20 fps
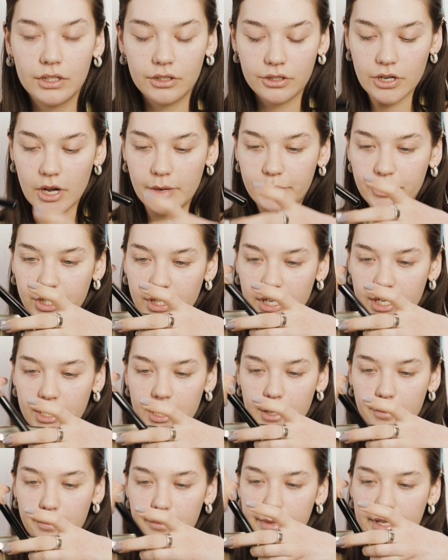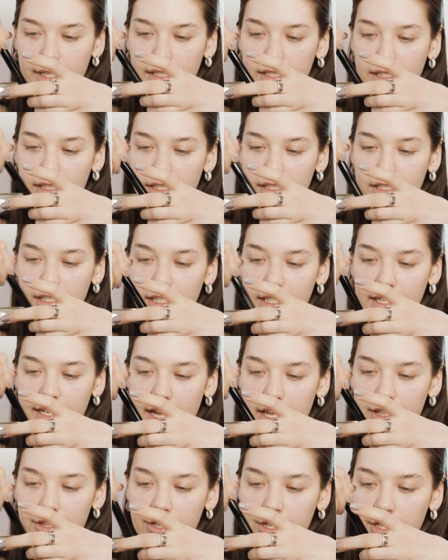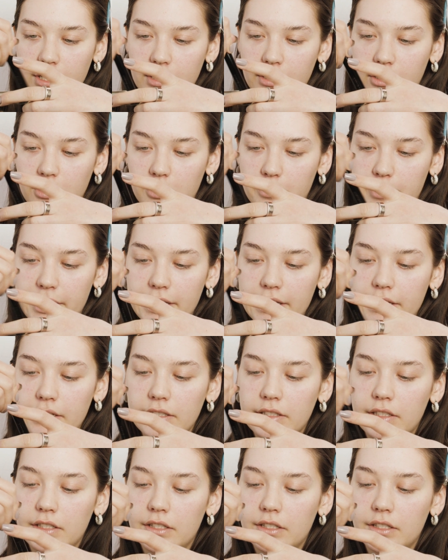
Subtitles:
So I'm just gonna mix this together a little bit.